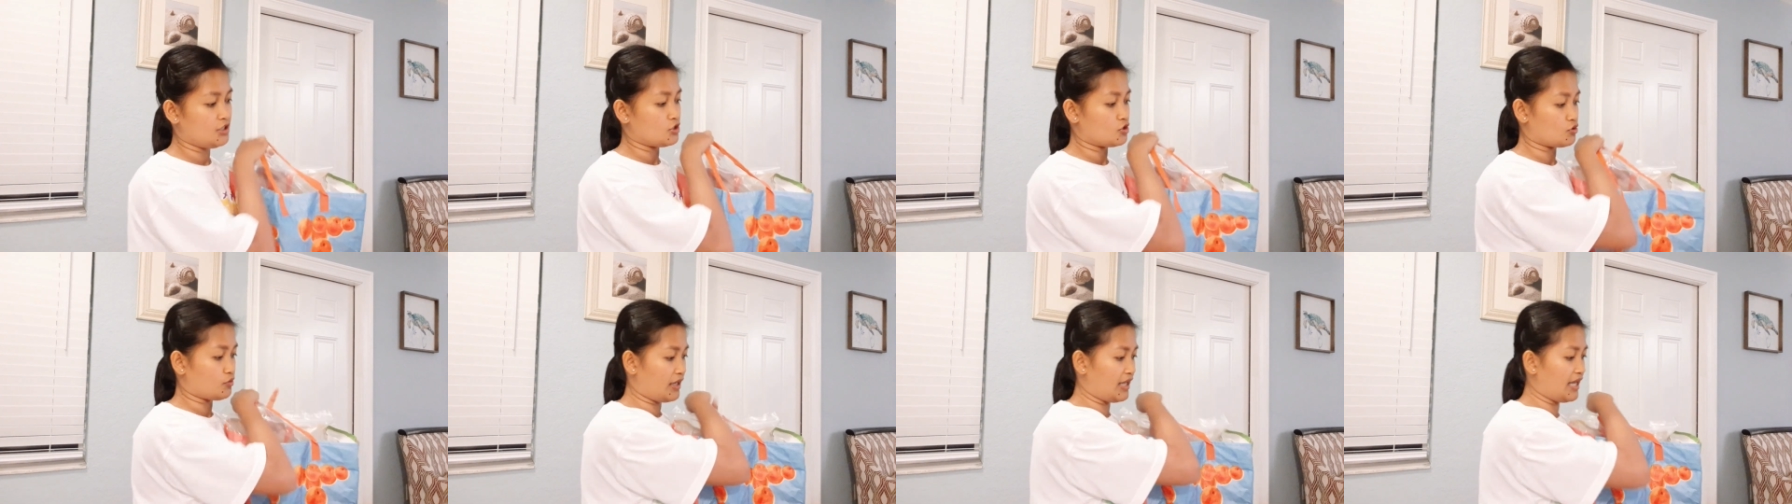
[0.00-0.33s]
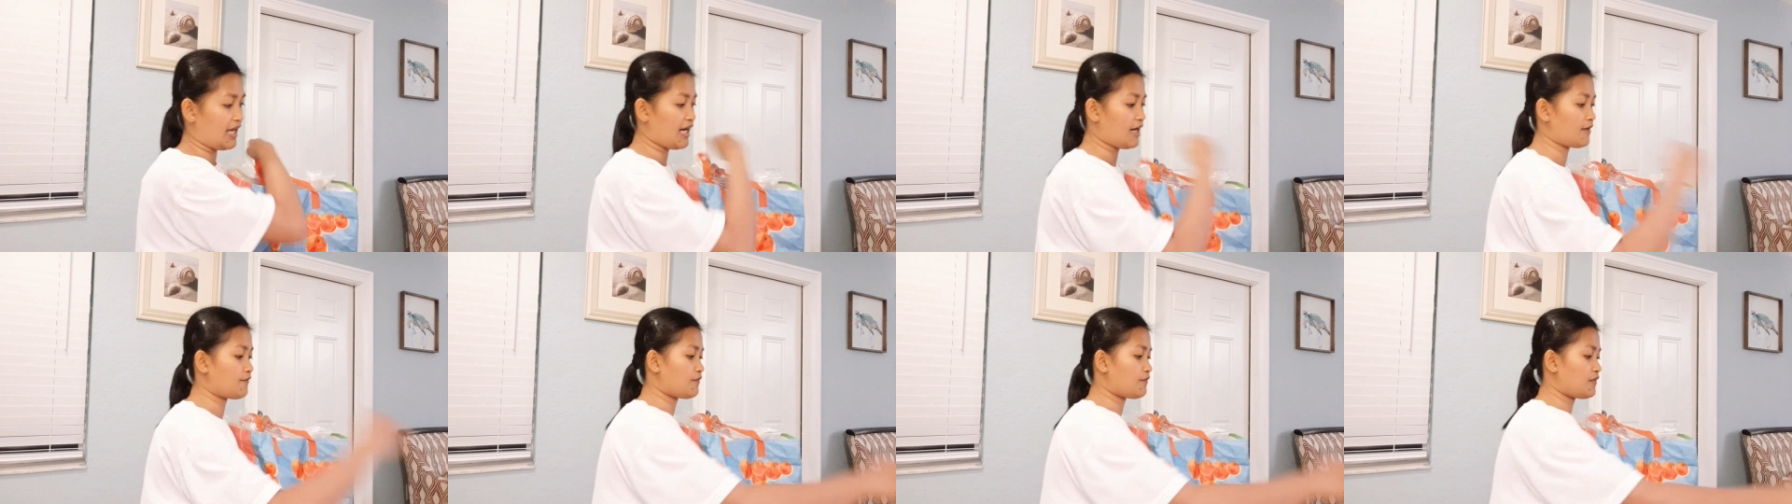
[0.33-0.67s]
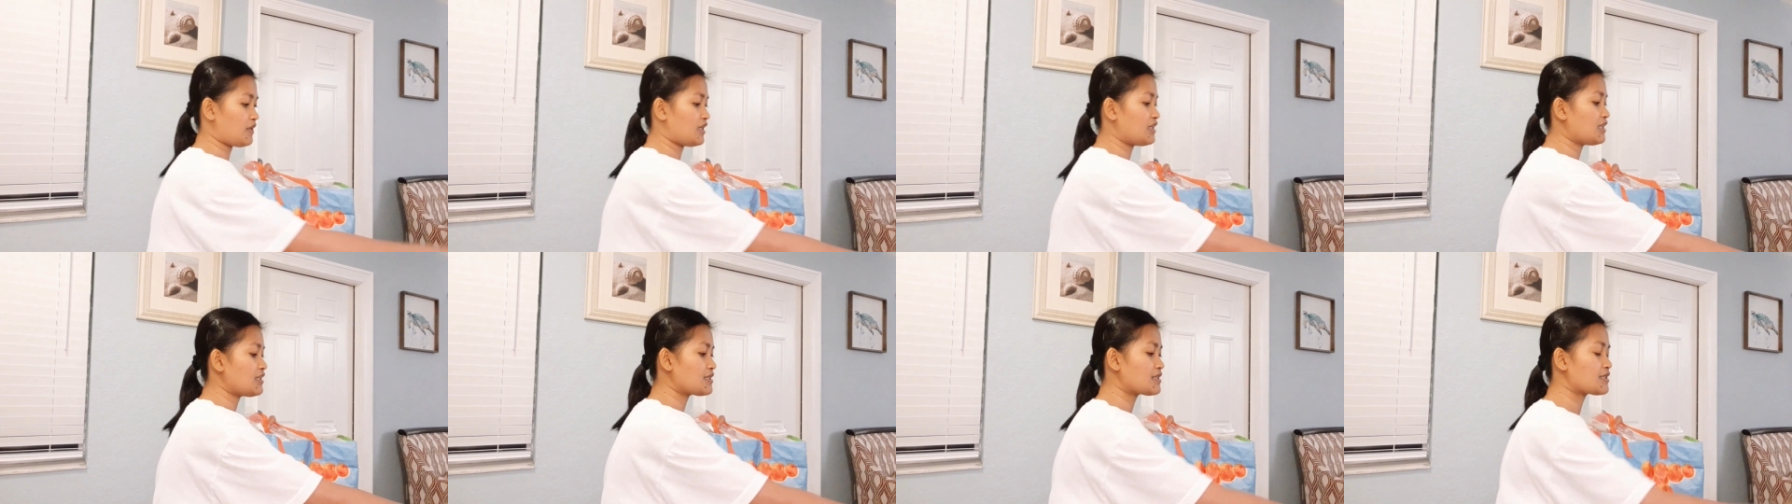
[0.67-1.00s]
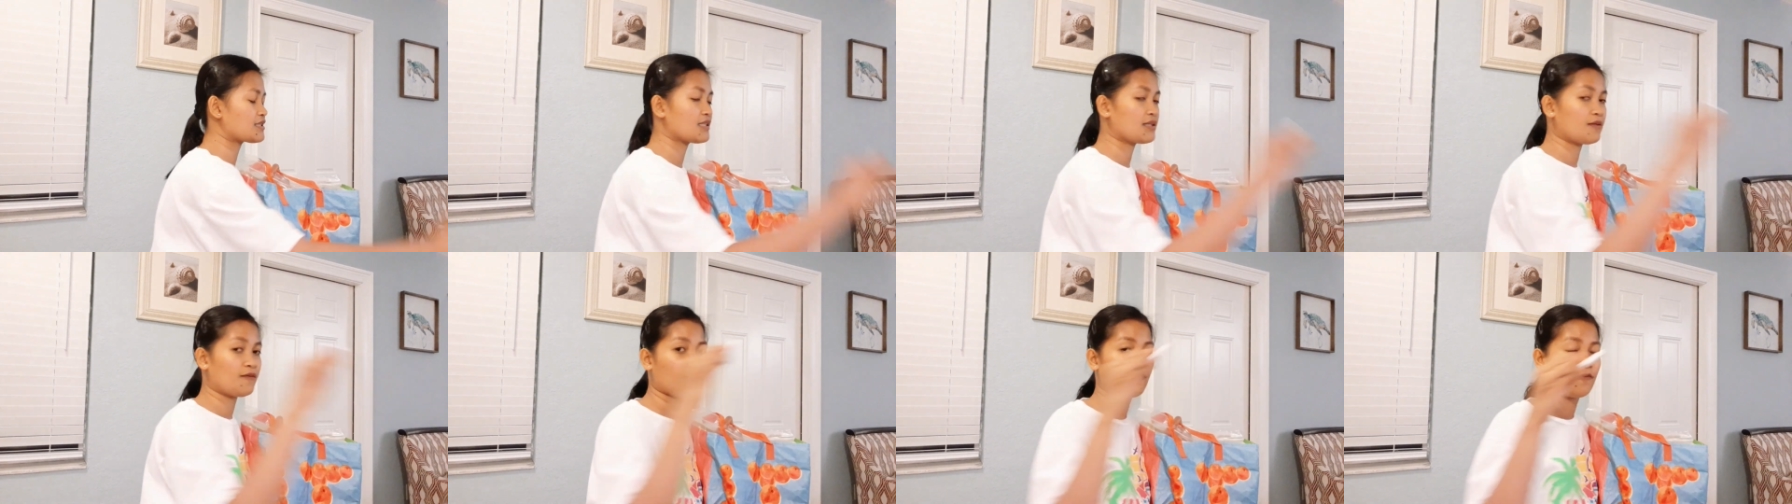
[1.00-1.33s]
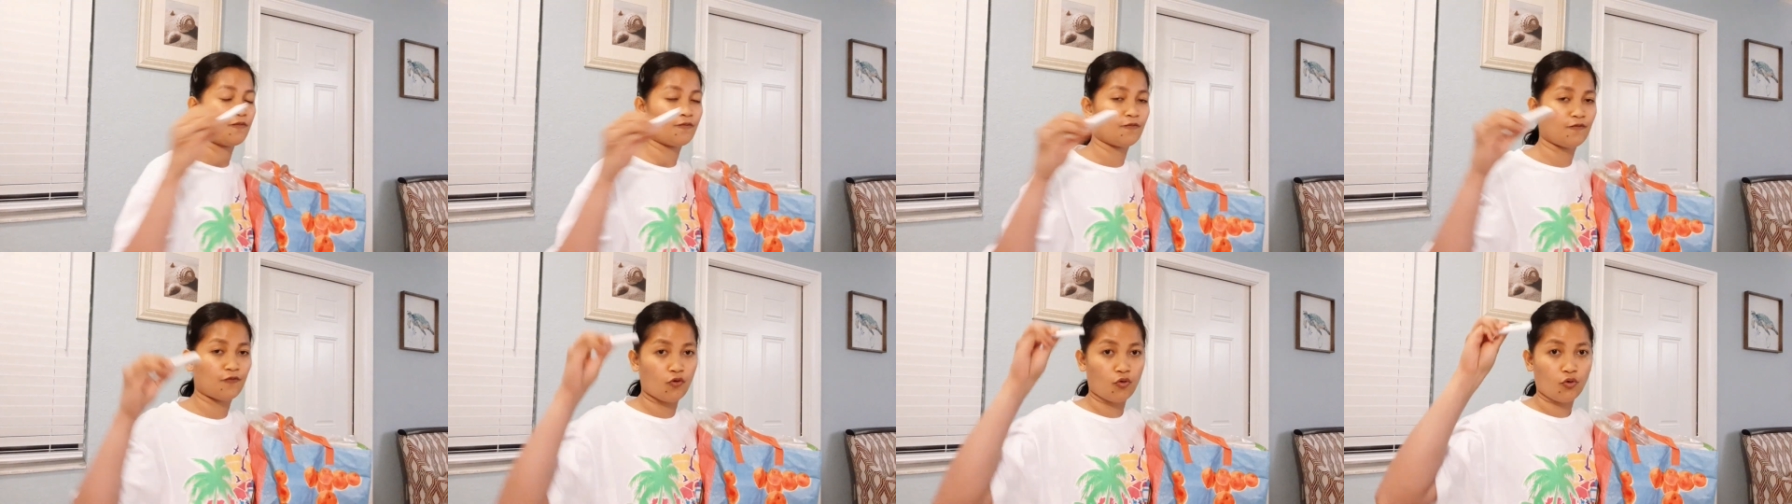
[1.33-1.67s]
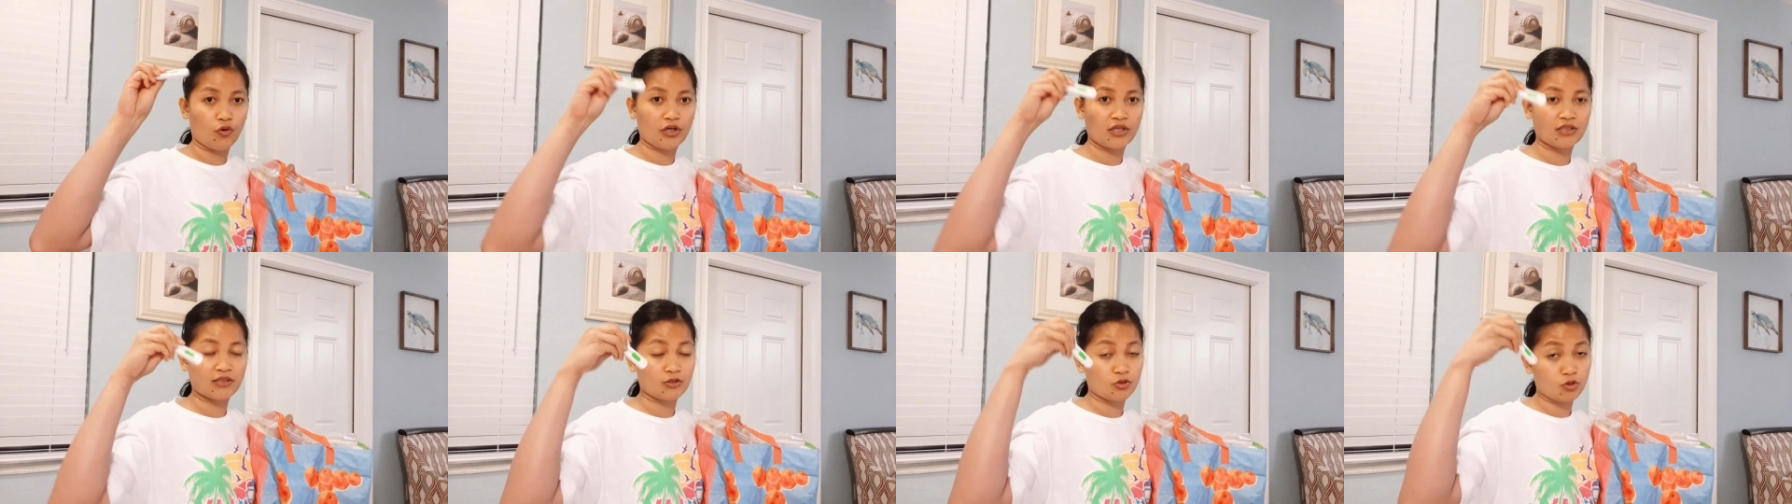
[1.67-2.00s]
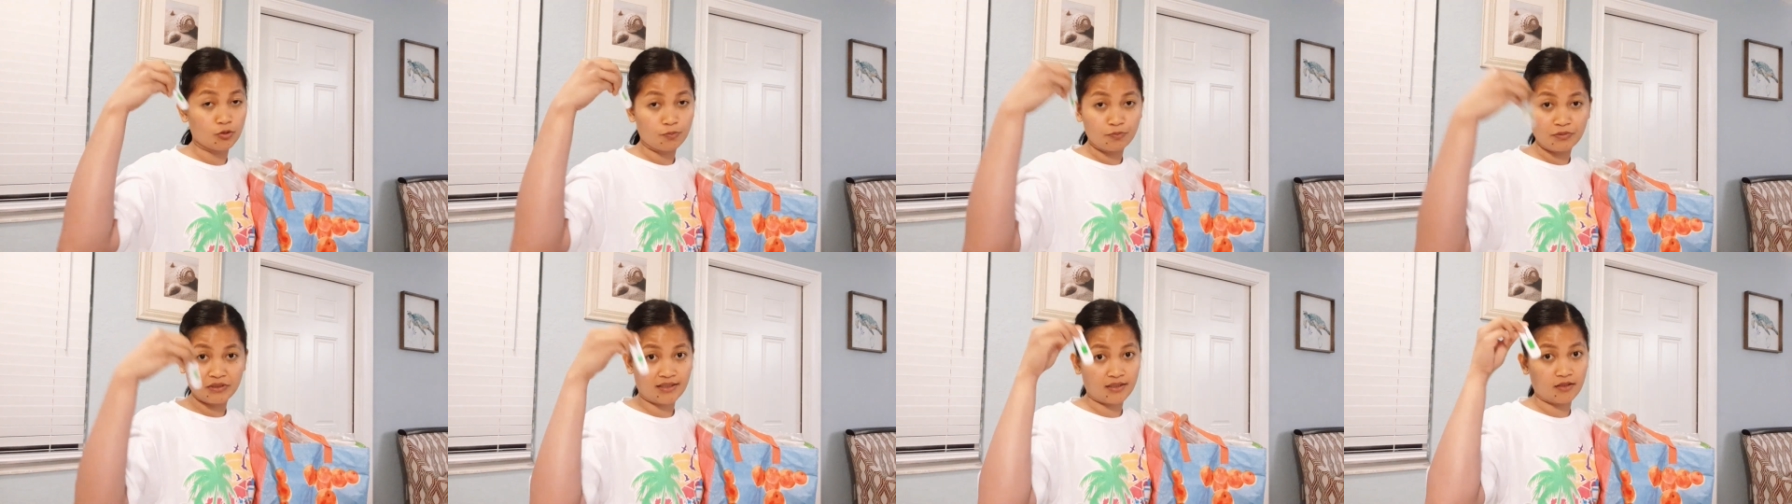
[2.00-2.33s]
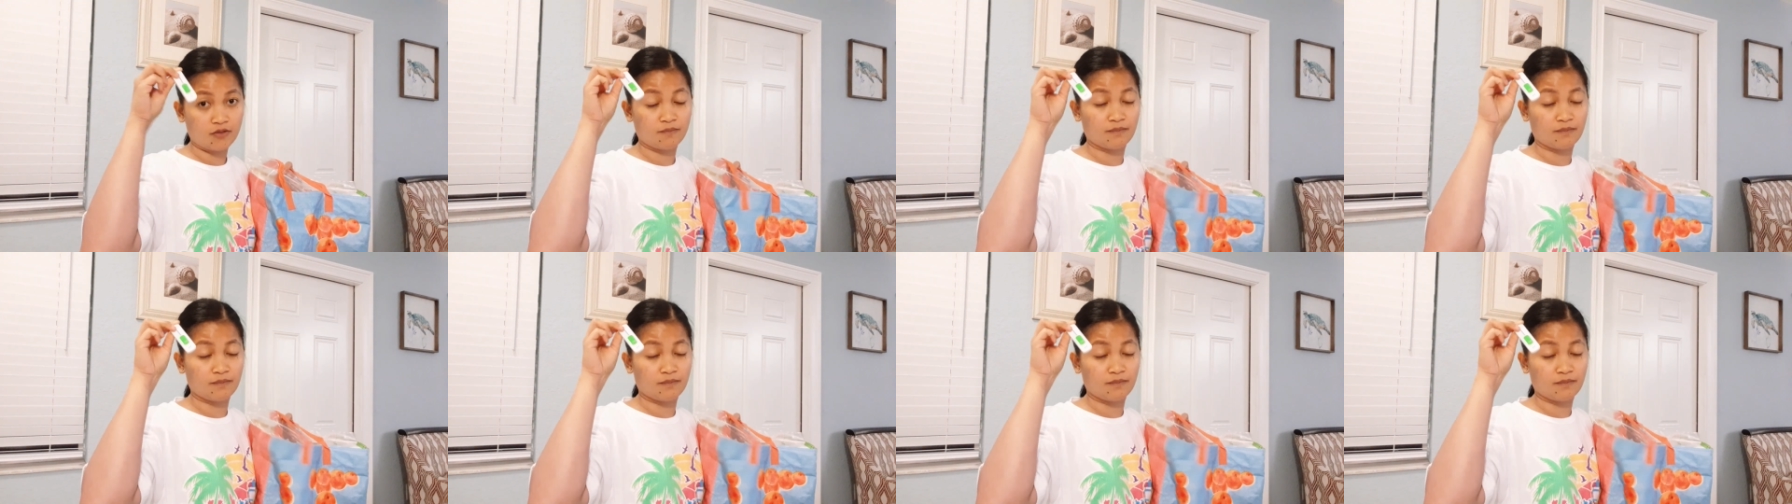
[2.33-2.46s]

So I have this for the duplicate